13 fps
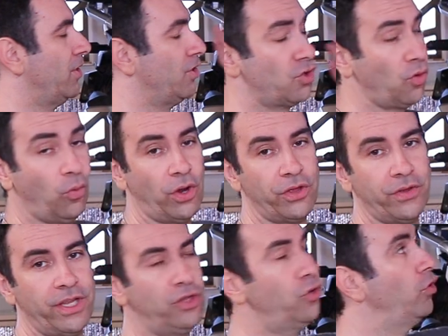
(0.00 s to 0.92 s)
So what
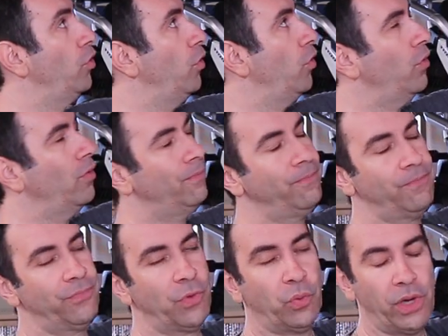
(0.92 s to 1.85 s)
you need to do,
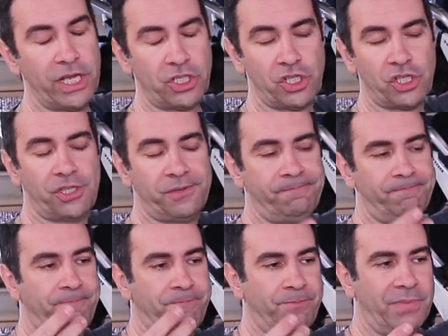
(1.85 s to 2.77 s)
which
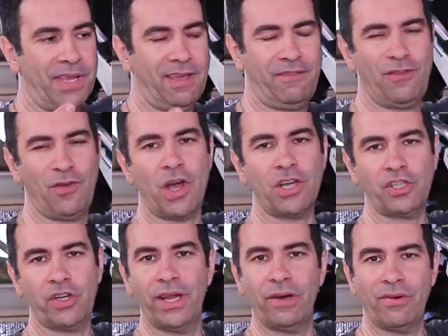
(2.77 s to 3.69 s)
if you
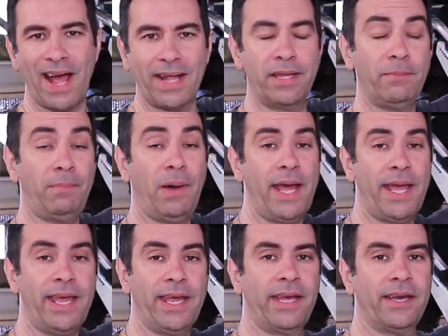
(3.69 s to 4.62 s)
actually ride the
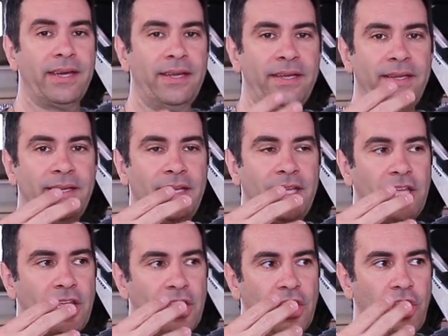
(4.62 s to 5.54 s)
bike,
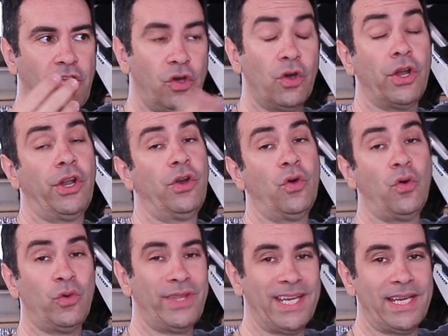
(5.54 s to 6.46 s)
you're gonna
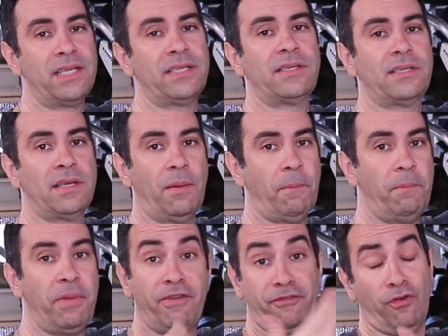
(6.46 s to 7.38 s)
know this
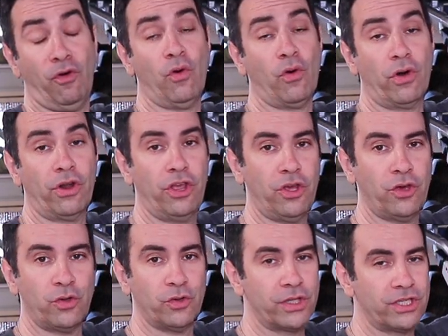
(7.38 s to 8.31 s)
before
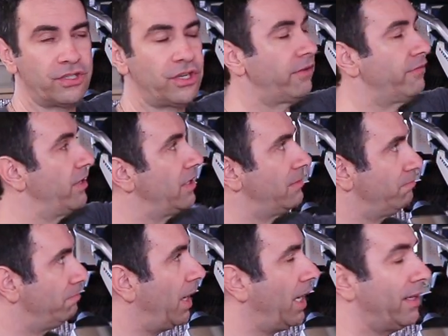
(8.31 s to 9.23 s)
you do the service,
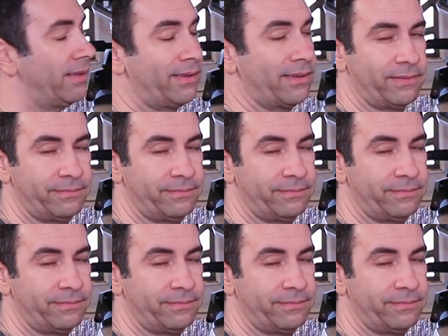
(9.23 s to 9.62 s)
but